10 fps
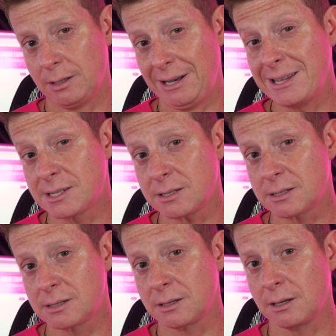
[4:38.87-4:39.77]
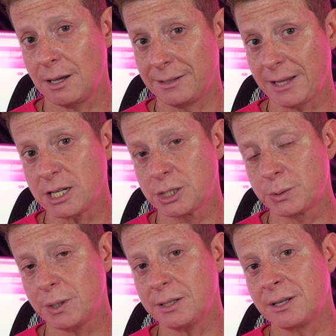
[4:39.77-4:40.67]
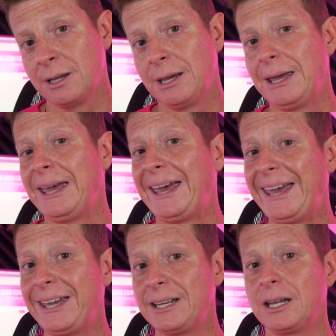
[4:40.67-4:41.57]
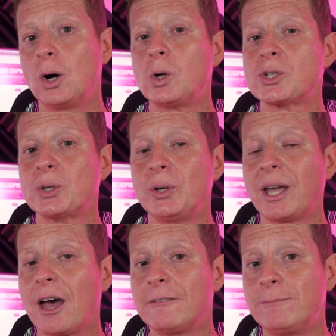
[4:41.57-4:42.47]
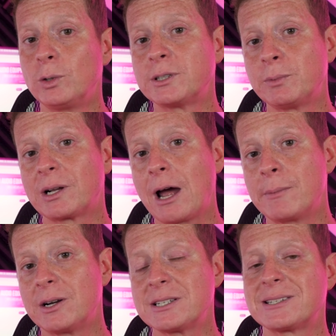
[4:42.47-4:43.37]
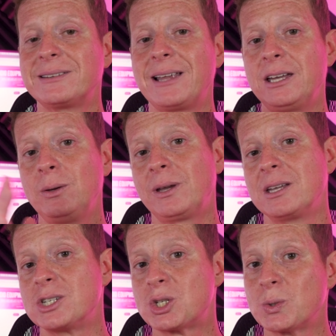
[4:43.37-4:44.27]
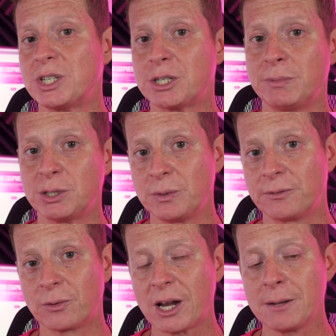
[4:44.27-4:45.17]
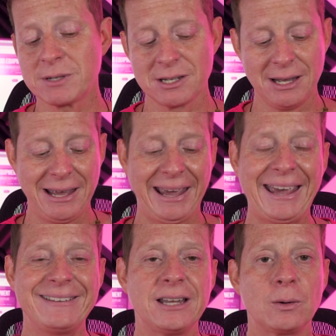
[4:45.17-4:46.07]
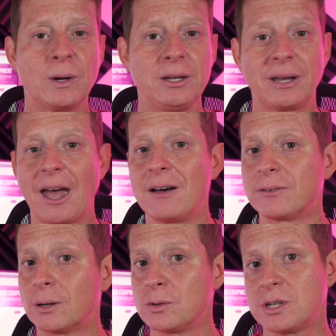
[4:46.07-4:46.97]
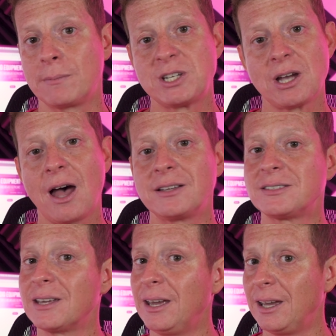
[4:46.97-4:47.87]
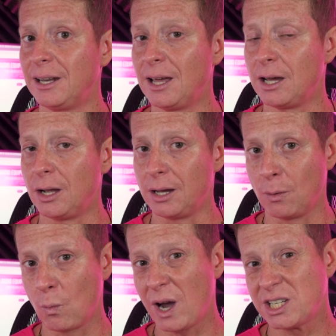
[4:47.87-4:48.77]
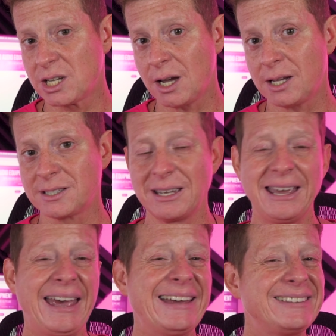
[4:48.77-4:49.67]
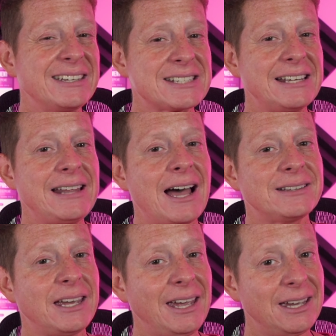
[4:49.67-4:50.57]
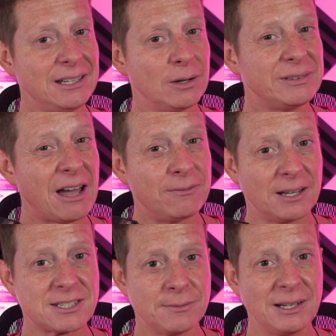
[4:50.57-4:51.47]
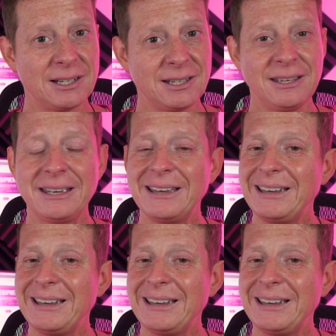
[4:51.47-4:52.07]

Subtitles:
lenses attached to it, and also you can have multiple cameras that you can switch between frames, and that way you can have close-up shots and wide shots and things like that, and that flexibility